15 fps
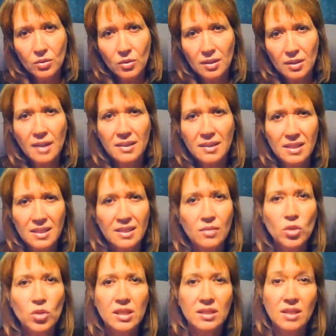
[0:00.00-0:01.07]
is he doing it?
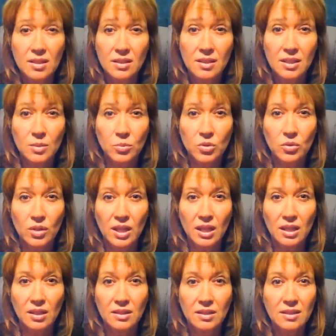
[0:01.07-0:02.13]
He really does seem to
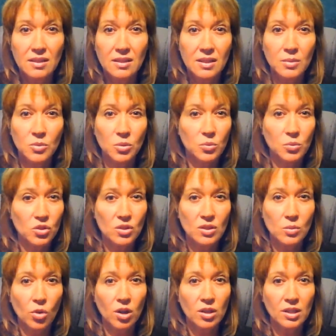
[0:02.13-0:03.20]
care. It doesn't seem to be
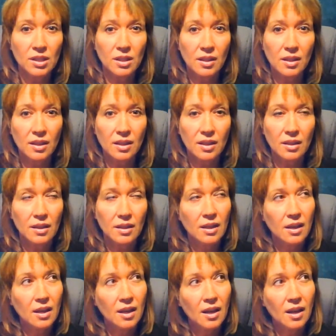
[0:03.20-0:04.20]
just a marketing thing.